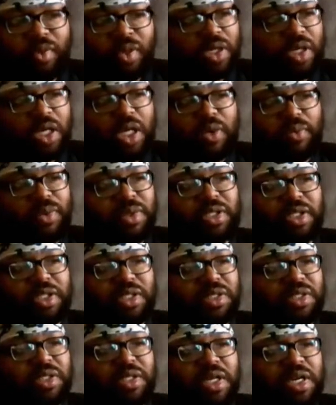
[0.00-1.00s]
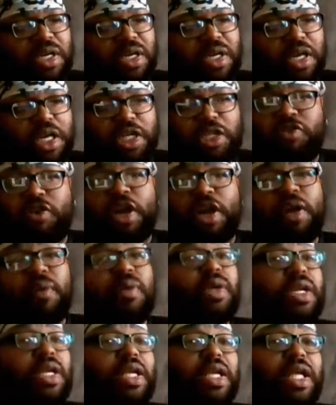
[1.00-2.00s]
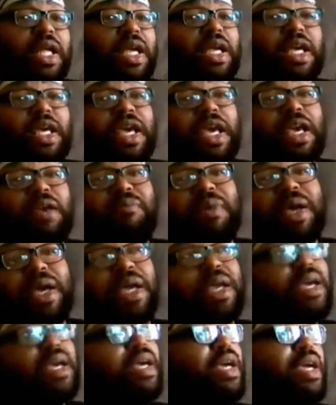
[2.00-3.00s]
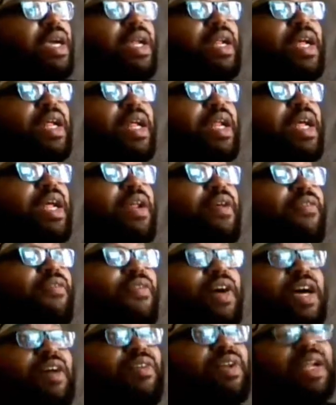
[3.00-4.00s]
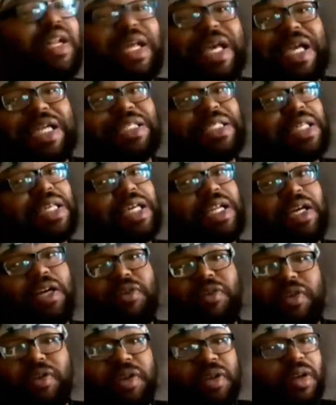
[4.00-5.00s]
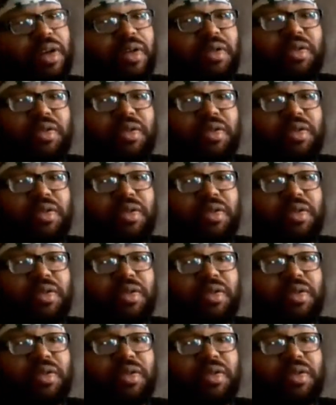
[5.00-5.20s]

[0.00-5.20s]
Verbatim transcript: it was just incredible. Then he came back in eighty-five and had eighteen hundred yards.